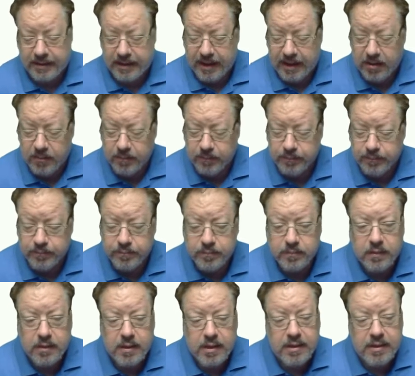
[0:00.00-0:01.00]
Now,
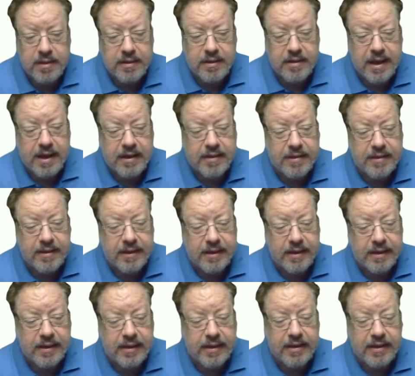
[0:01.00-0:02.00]
the next
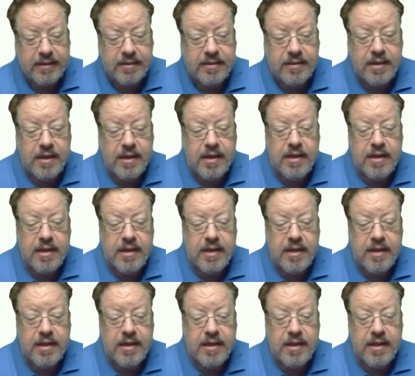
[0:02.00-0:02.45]
thing is